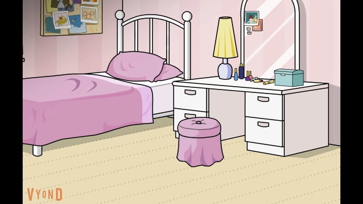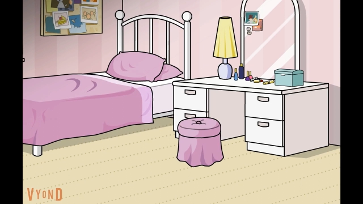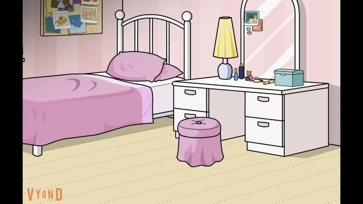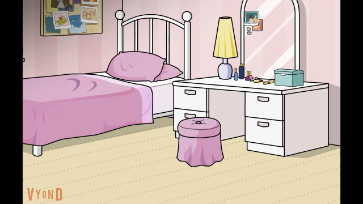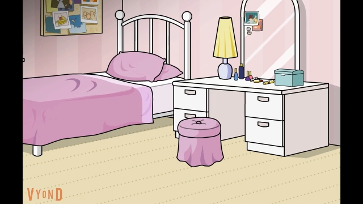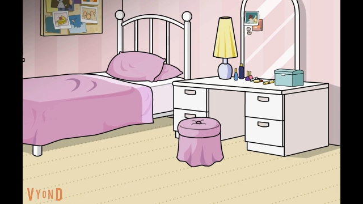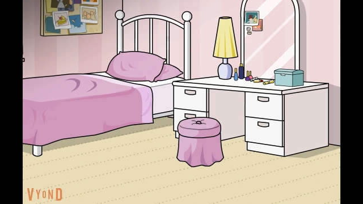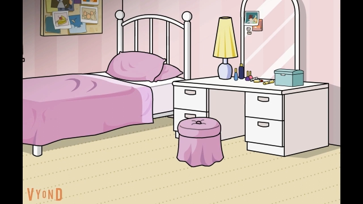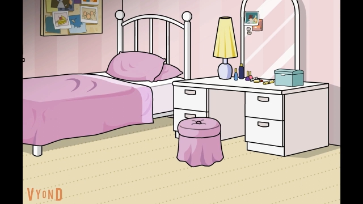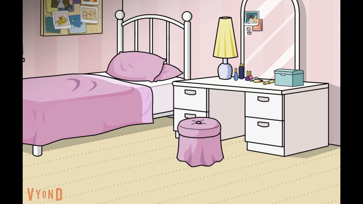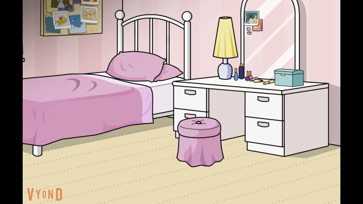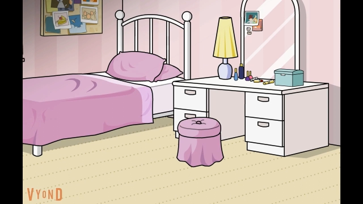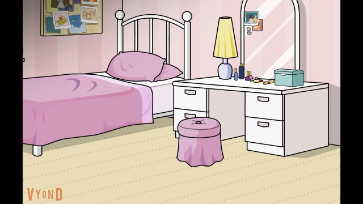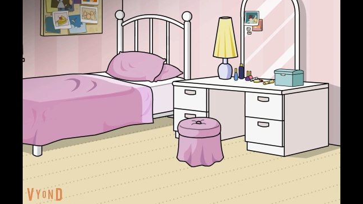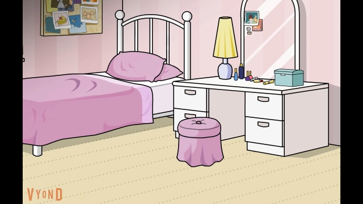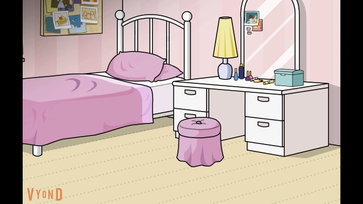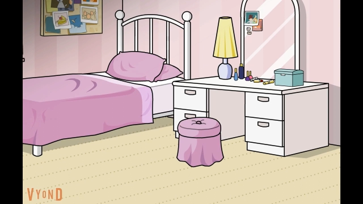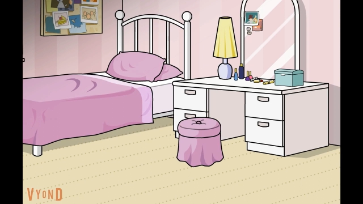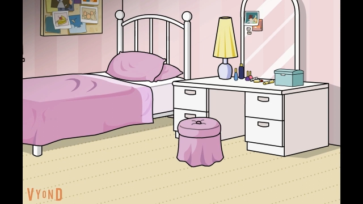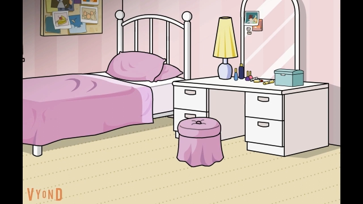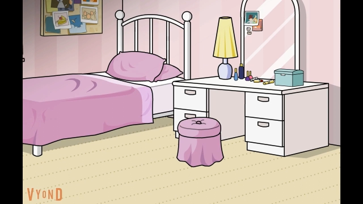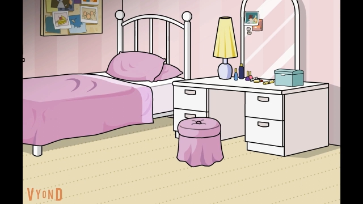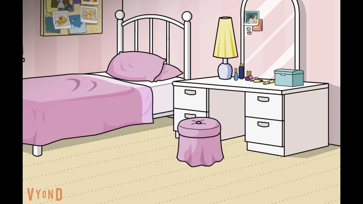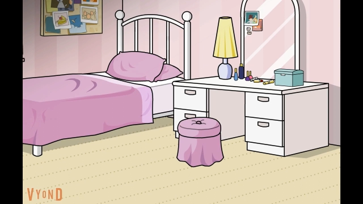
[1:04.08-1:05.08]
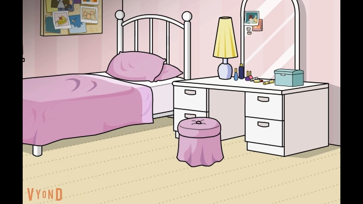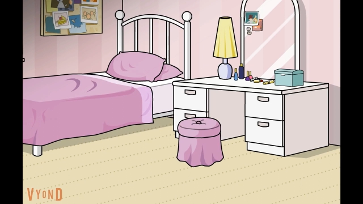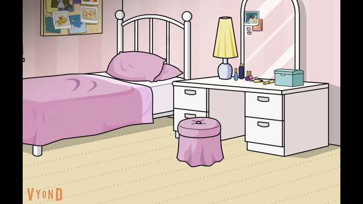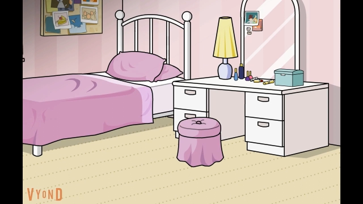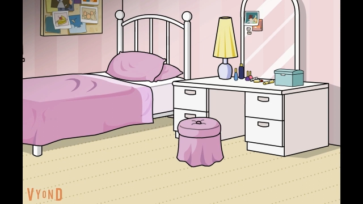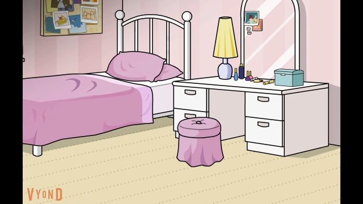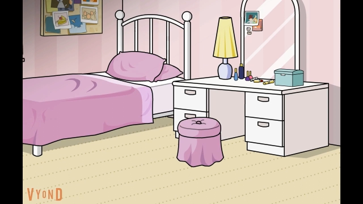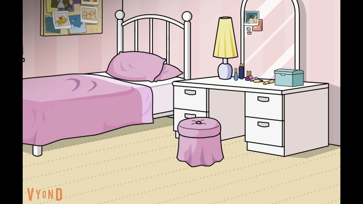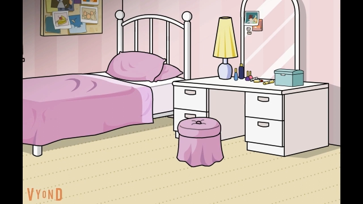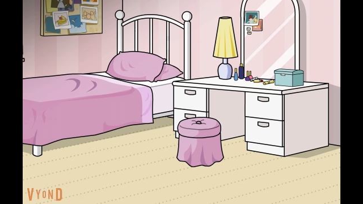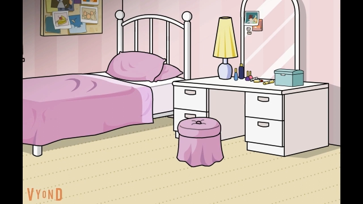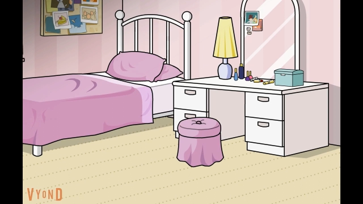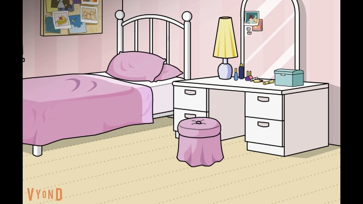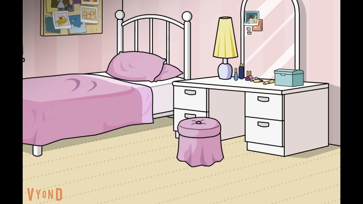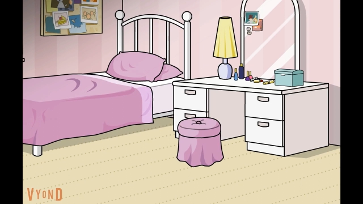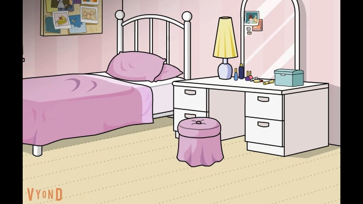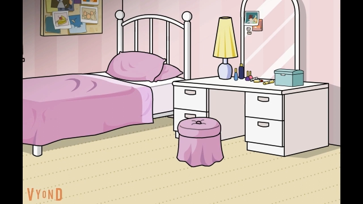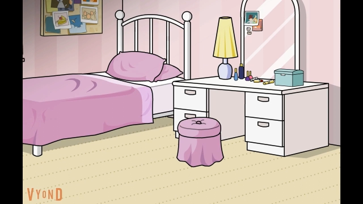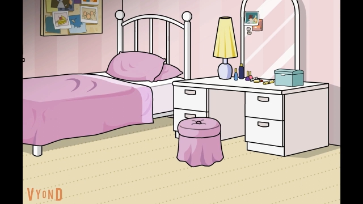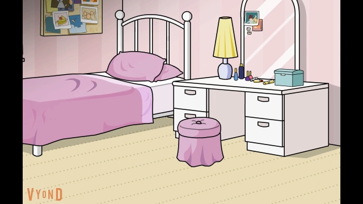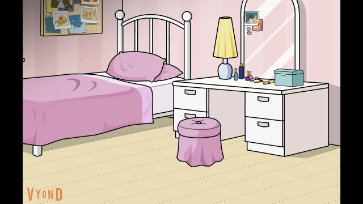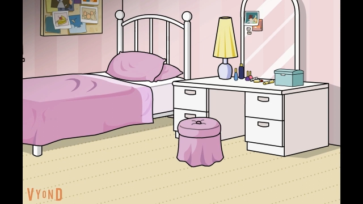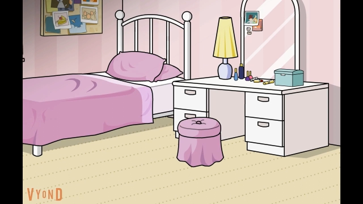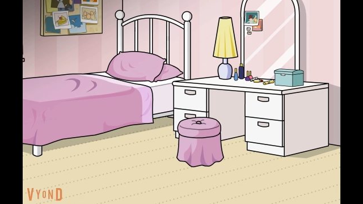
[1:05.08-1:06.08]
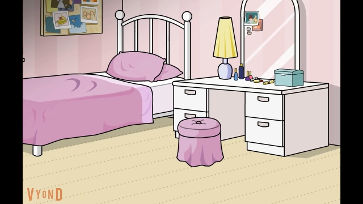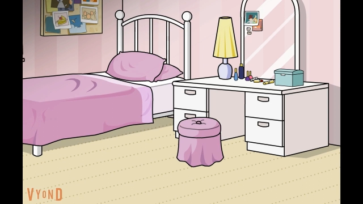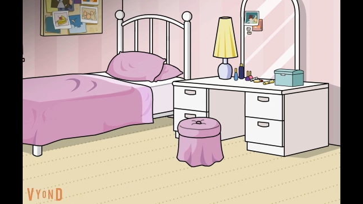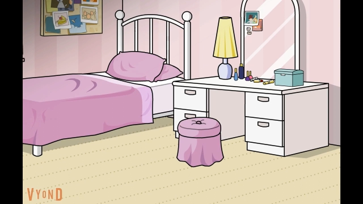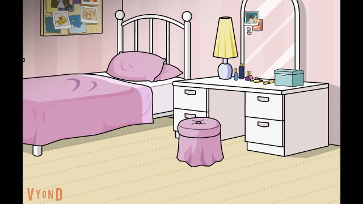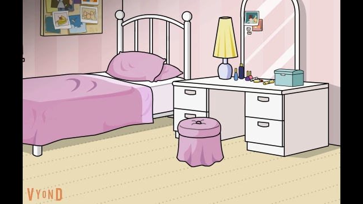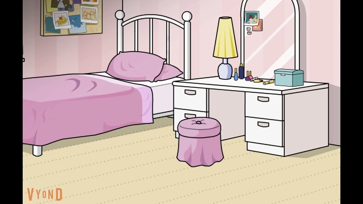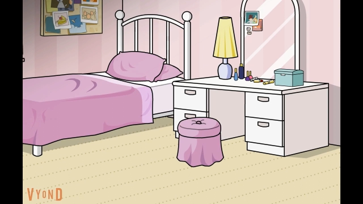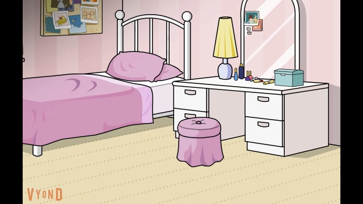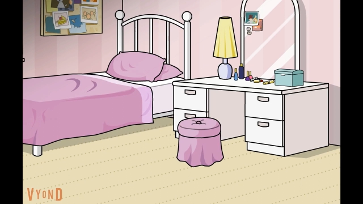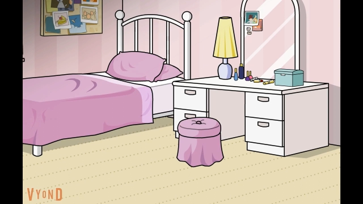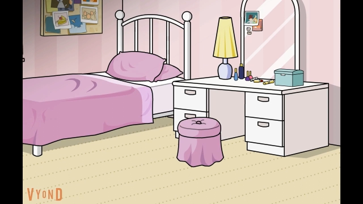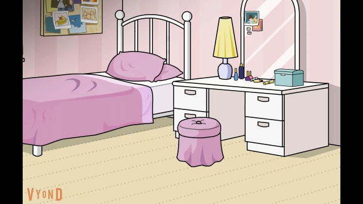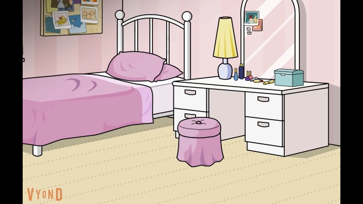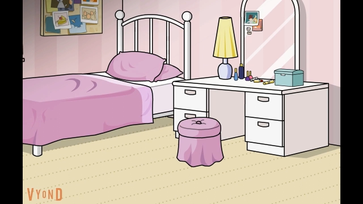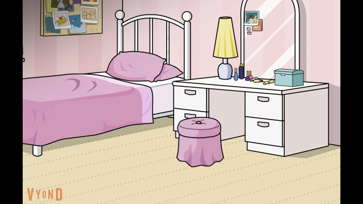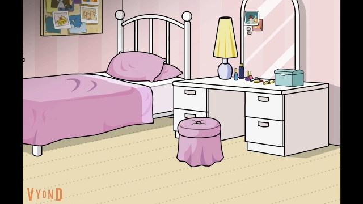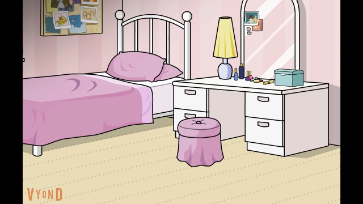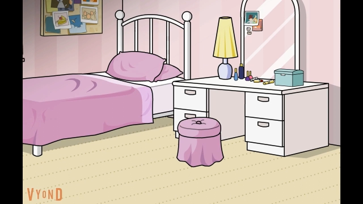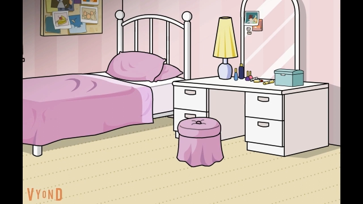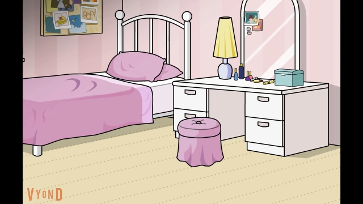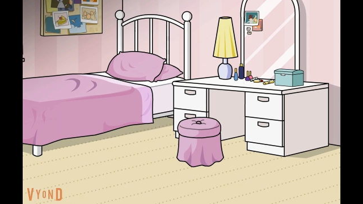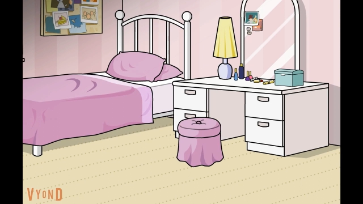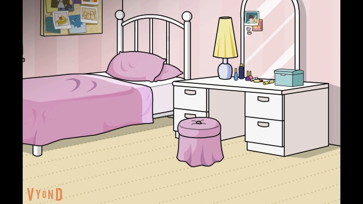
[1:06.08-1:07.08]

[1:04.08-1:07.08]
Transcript: [unreadable: no face in view]